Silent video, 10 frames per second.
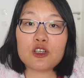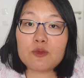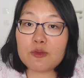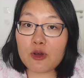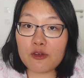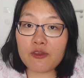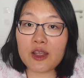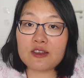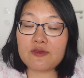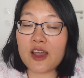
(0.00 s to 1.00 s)
german
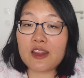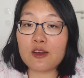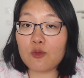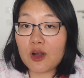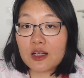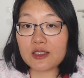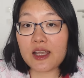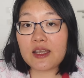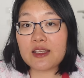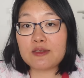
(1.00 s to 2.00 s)
boyfriend's father worked
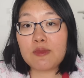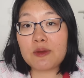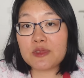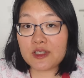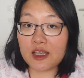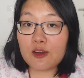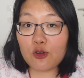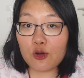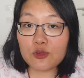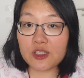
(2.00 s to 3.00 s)
and his mom stayed at
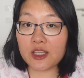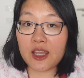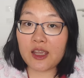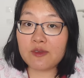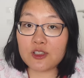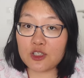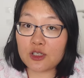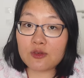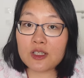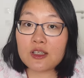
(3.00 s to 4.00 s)
home to take care of the
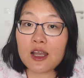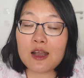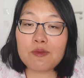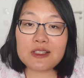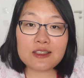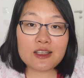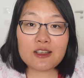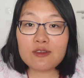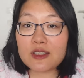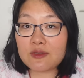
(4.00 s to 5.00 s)
children but
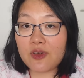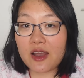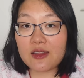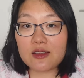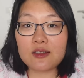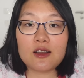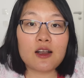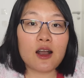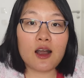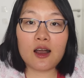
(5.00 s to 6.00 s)
still his father
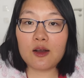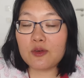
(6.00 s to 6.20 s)
uh,